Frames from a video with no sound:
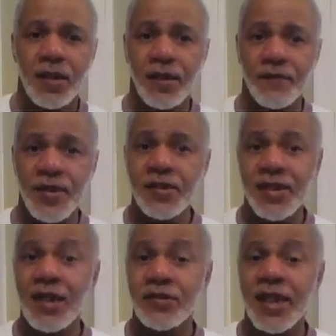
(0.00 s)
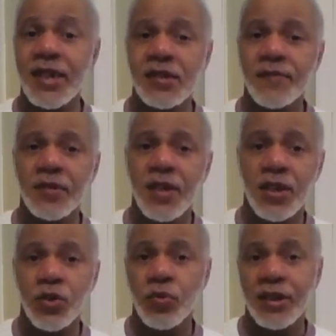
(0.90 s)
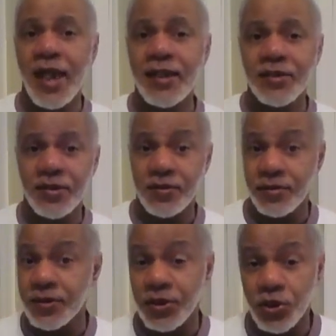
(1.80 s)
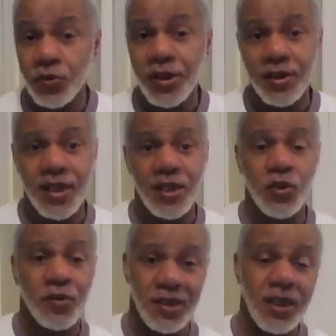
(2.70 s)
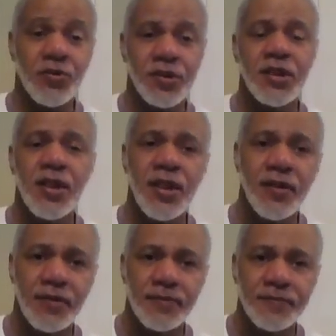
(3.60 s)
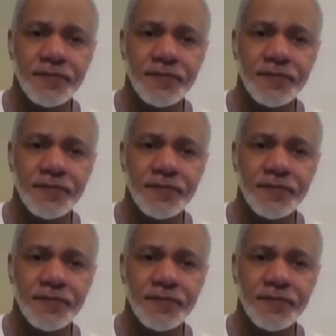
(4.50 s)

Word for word: If this sounds like something that you would like to do and that you're interested in,